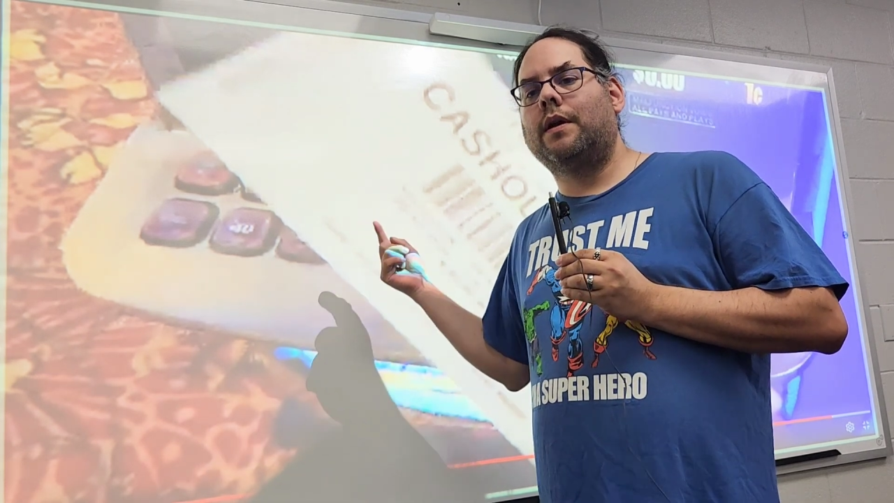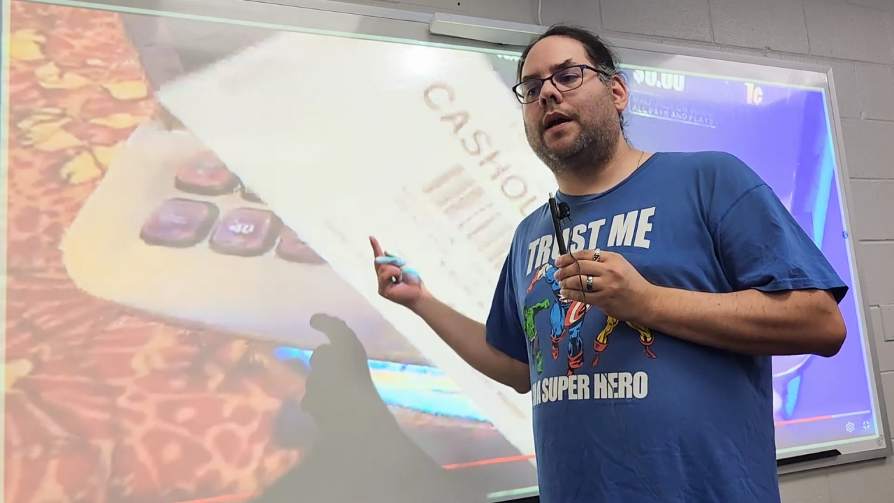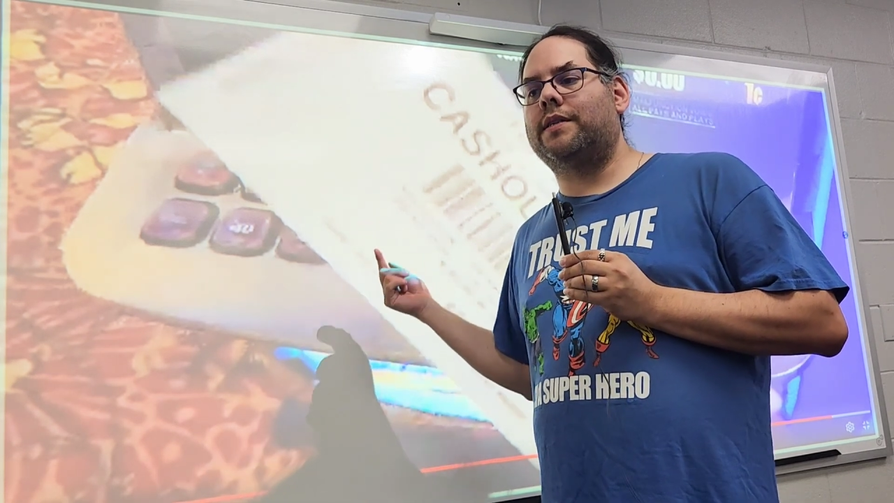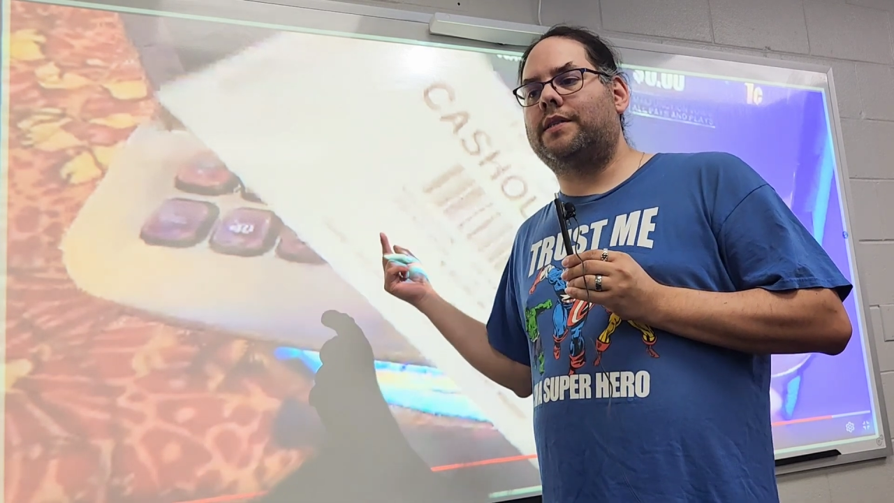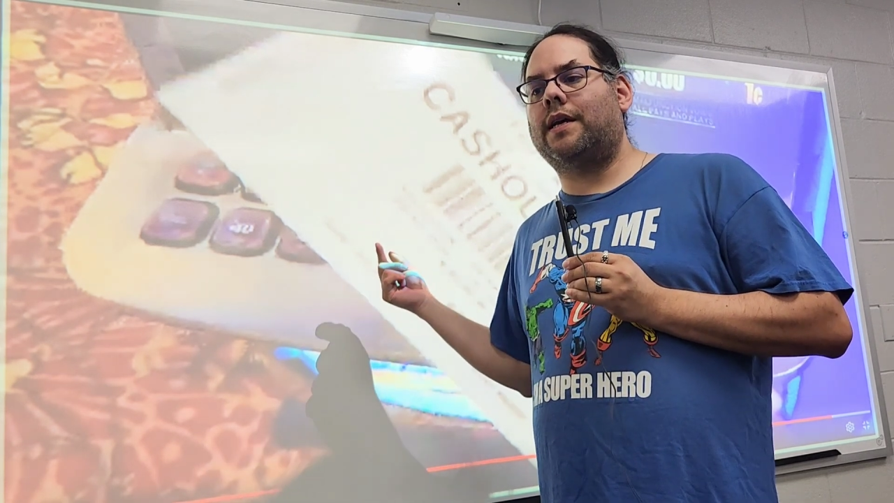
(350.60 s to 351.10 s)

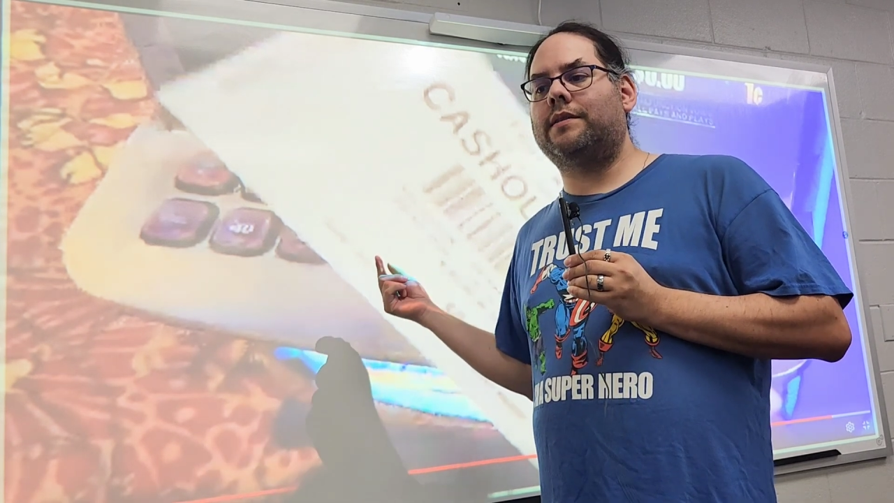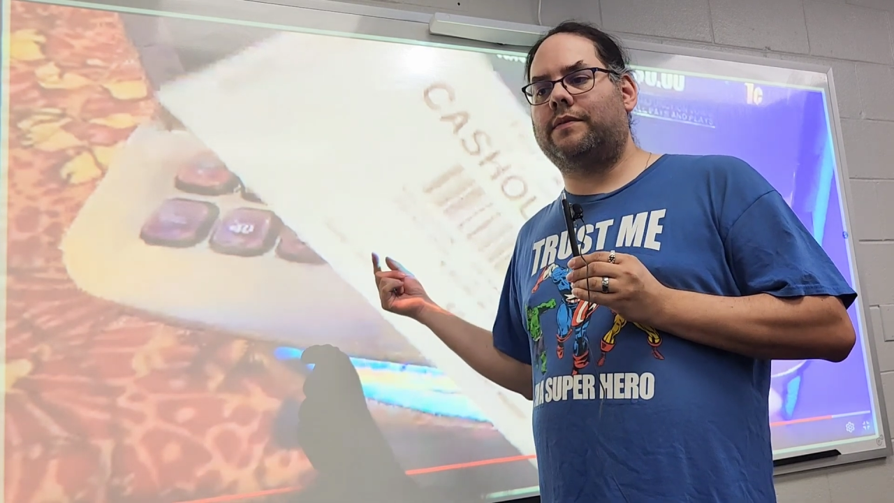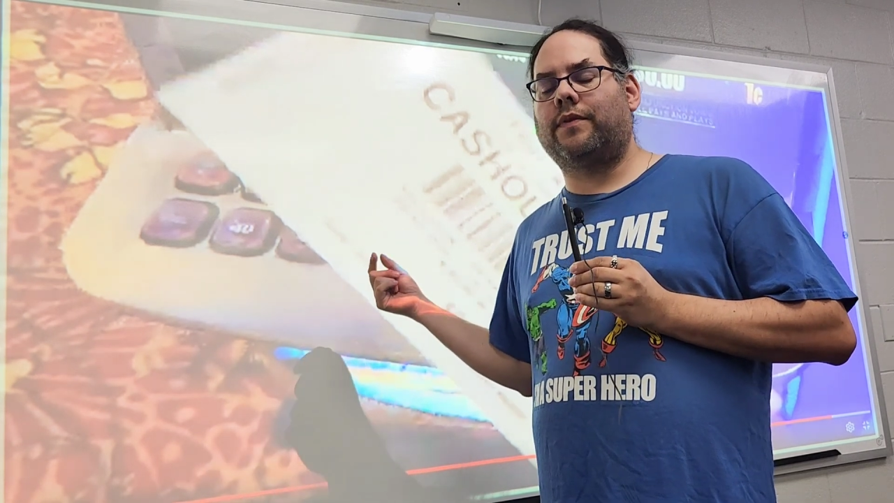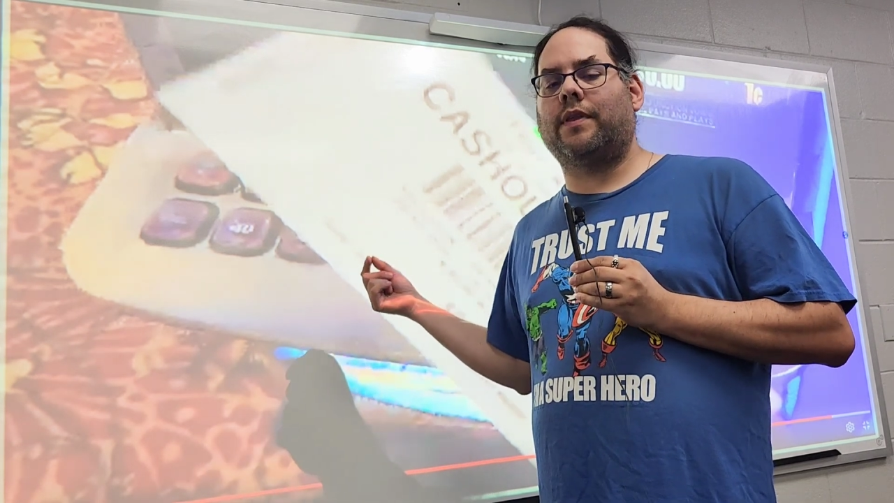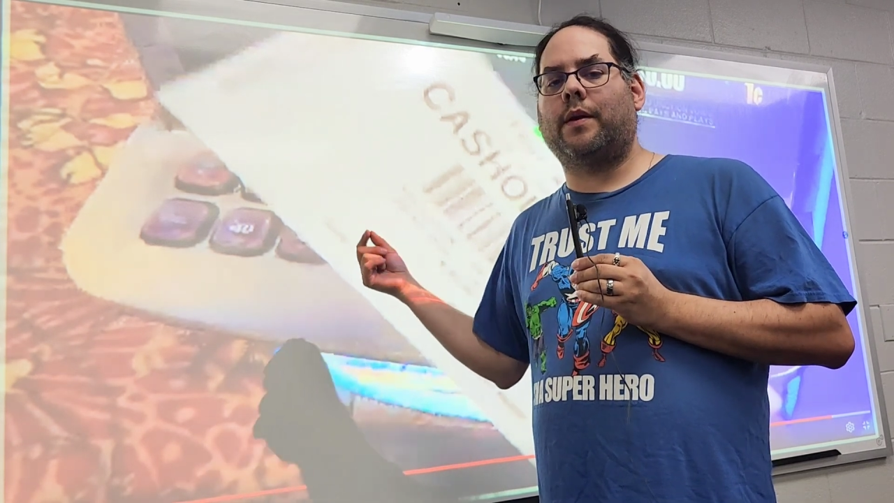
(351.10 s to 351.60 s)
and it says
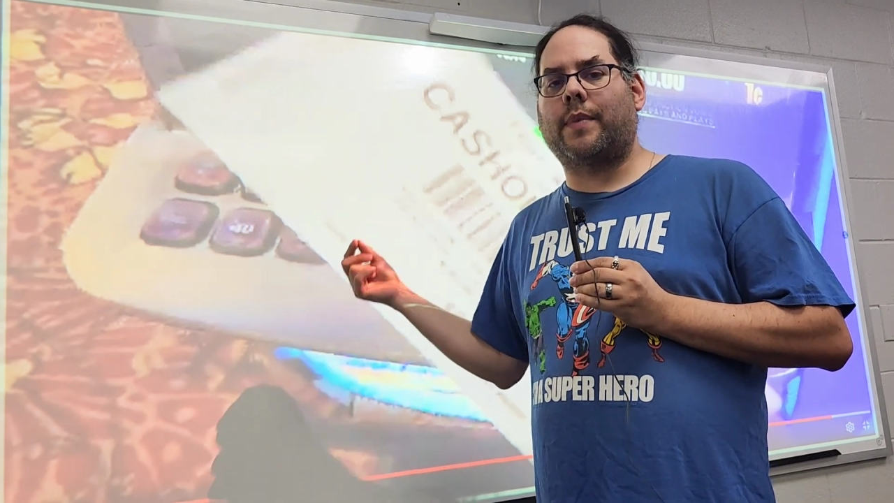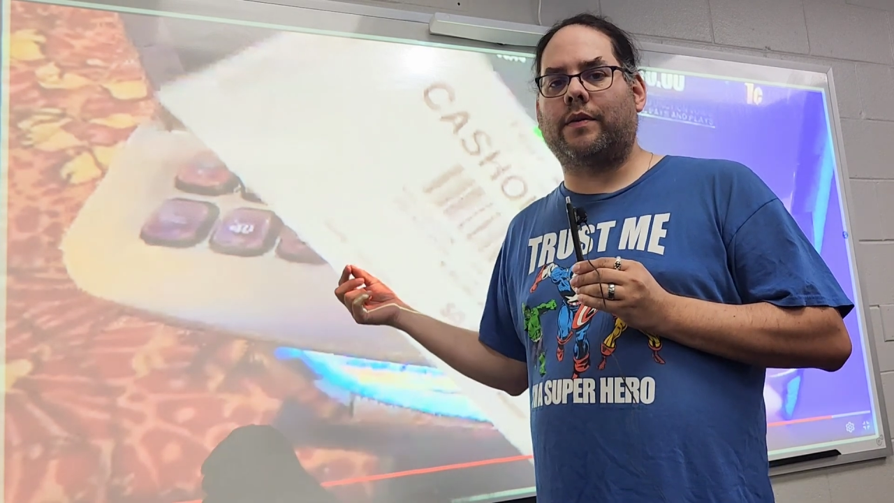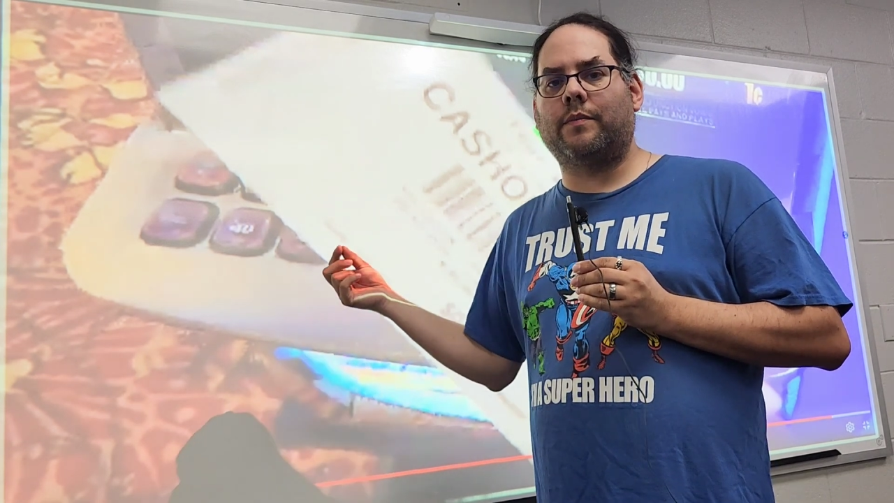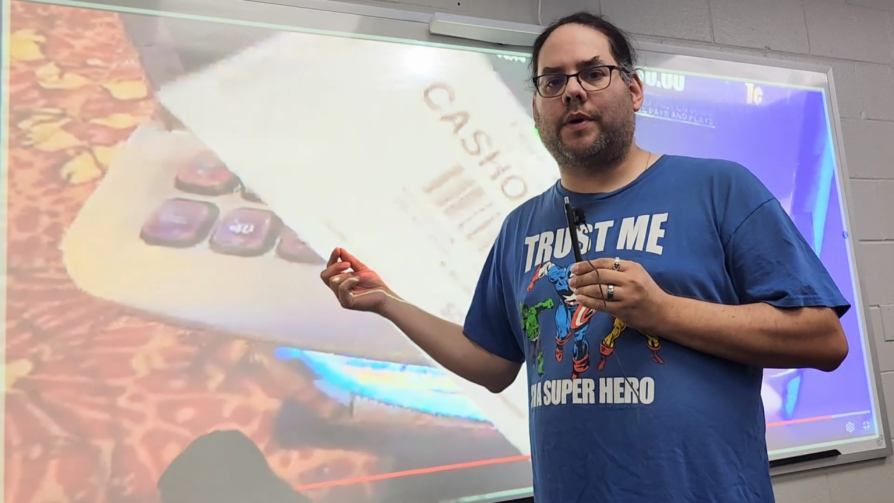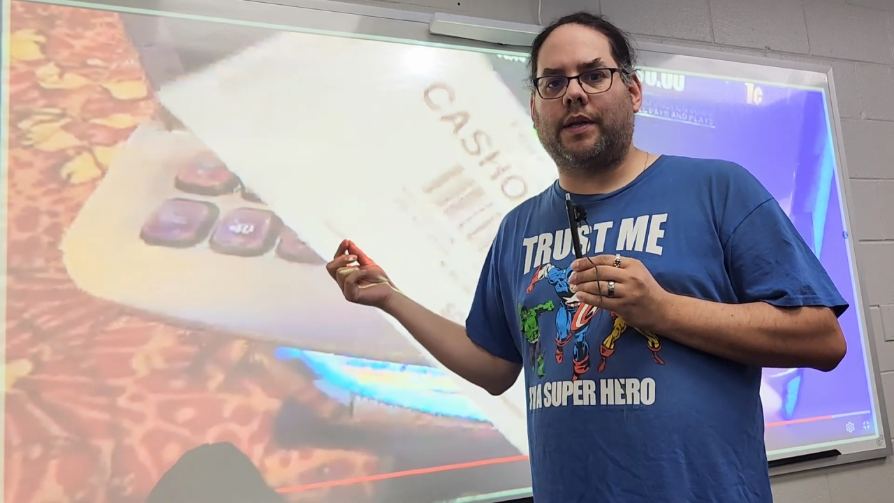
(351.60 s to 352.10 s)
for the
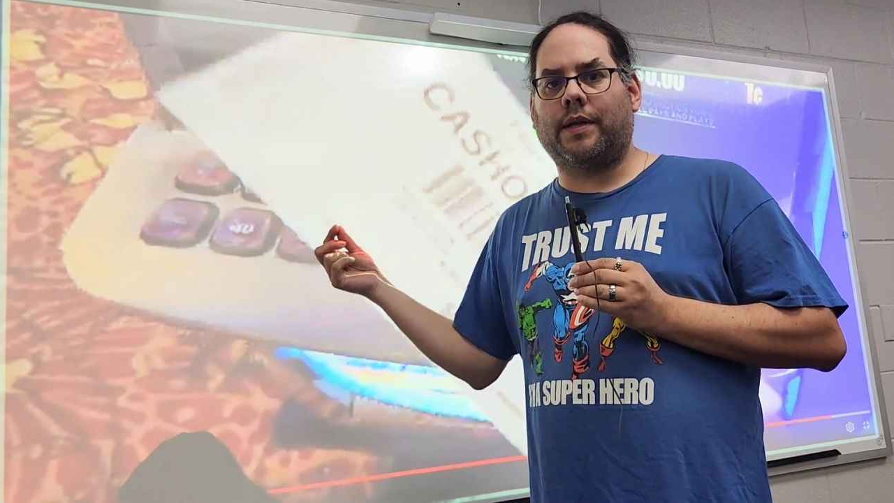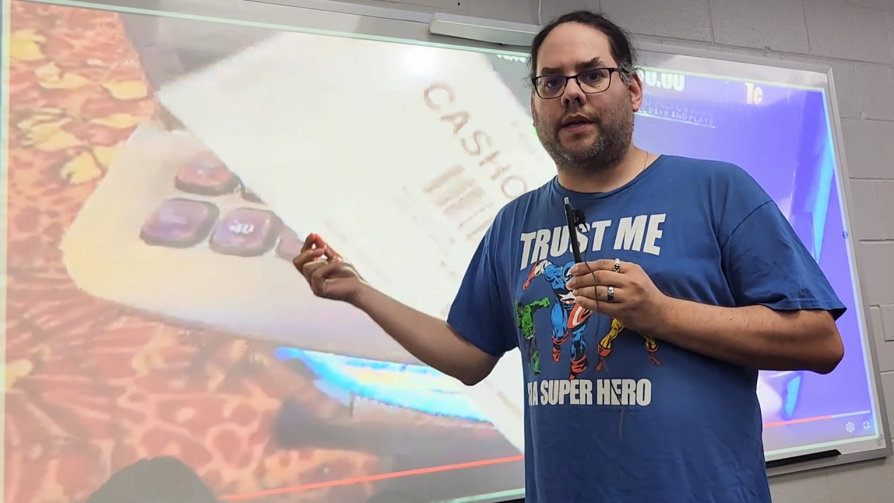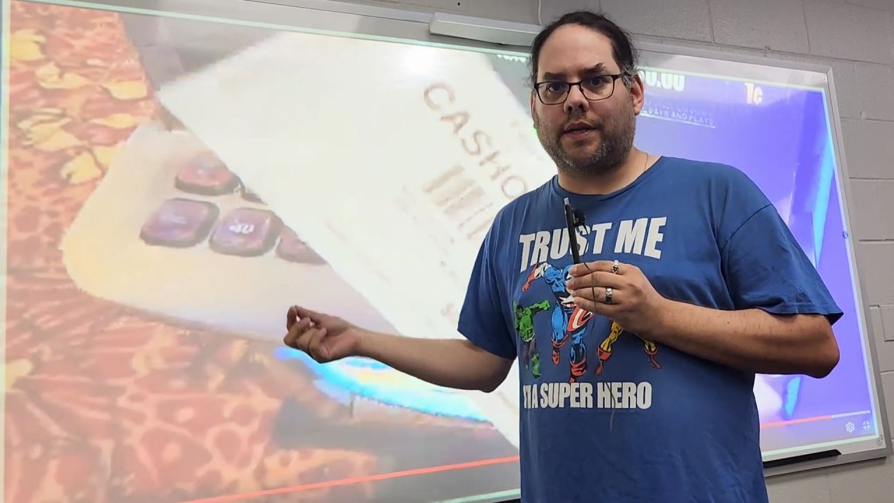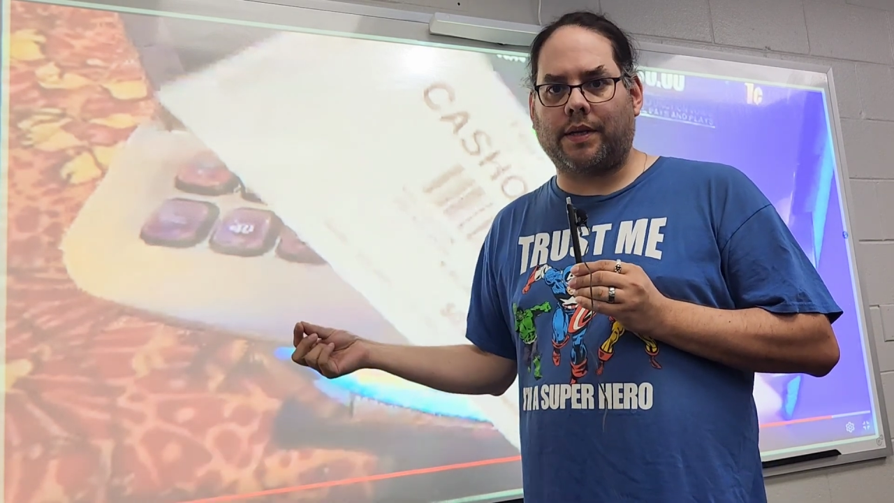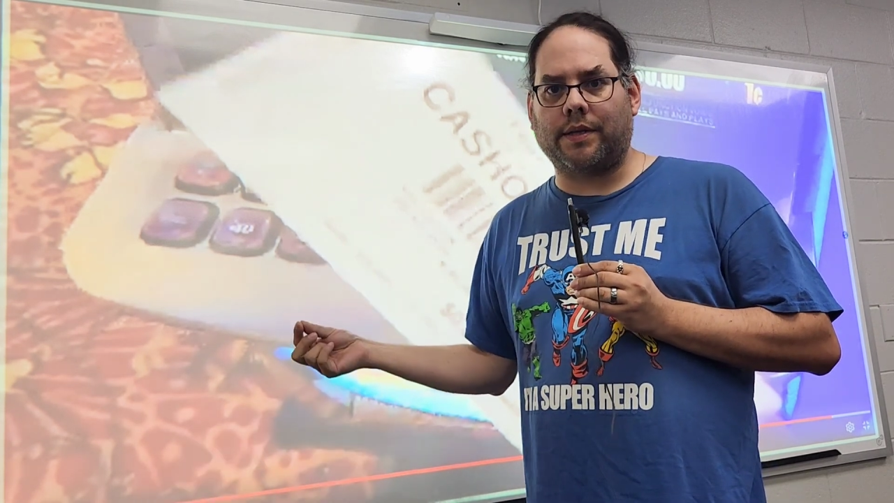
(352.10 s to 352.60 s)
amount of money that
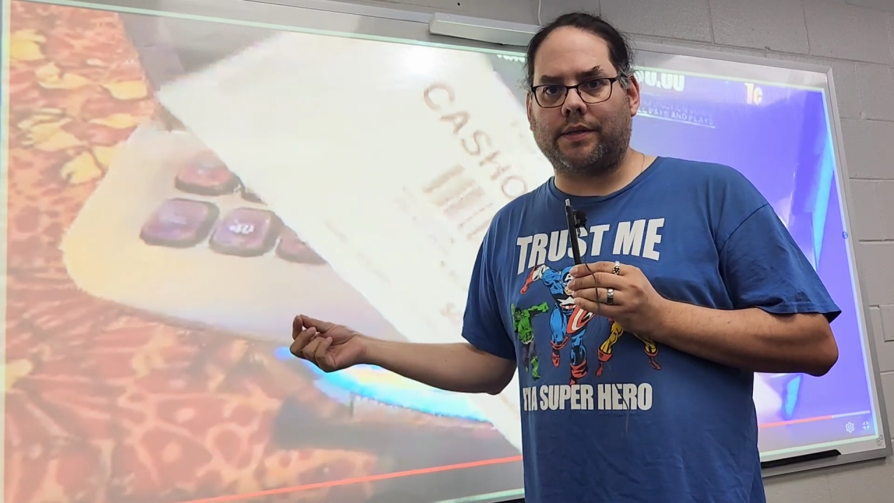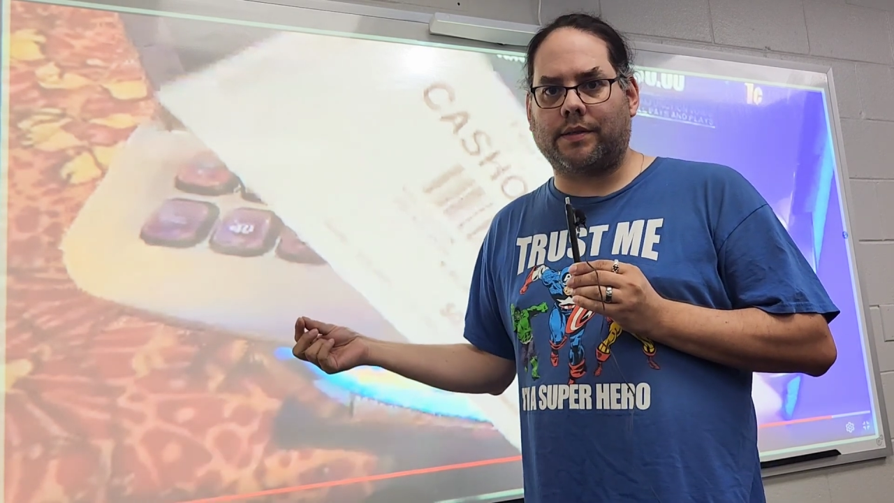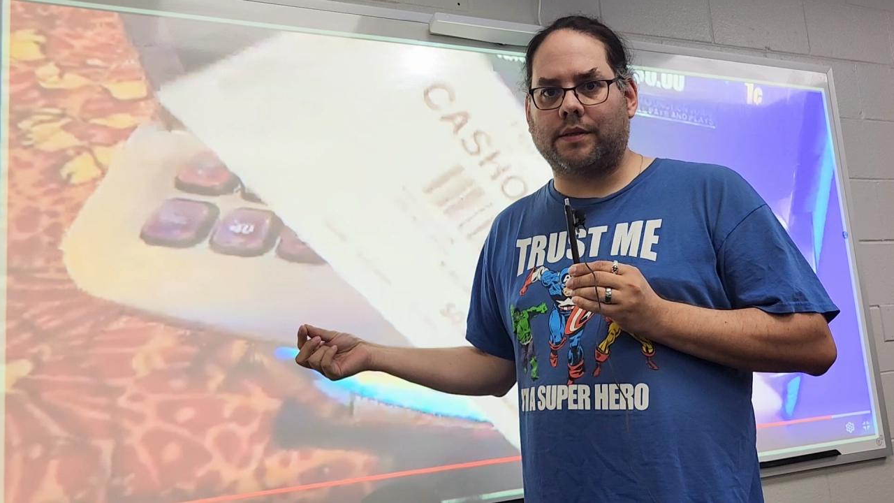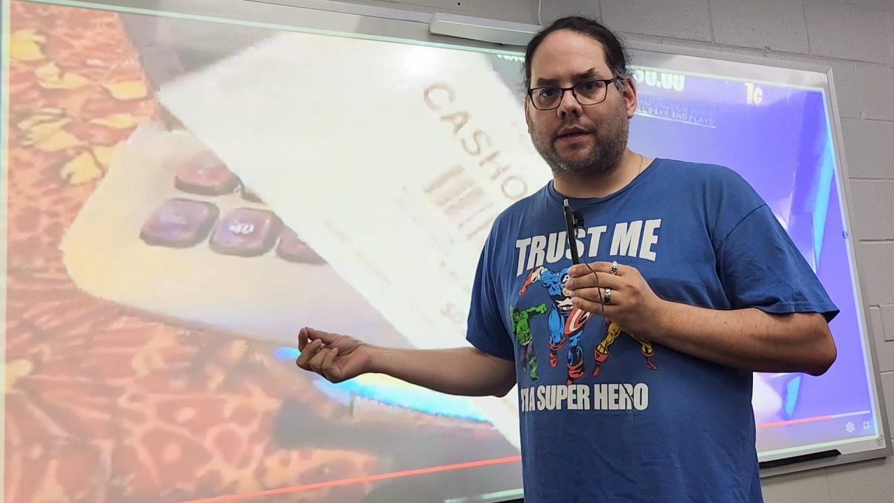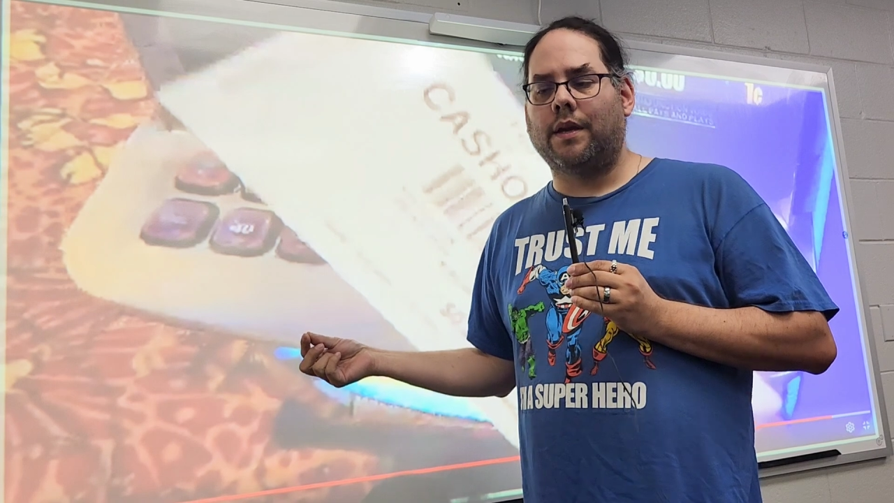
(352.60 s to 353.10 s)
it is.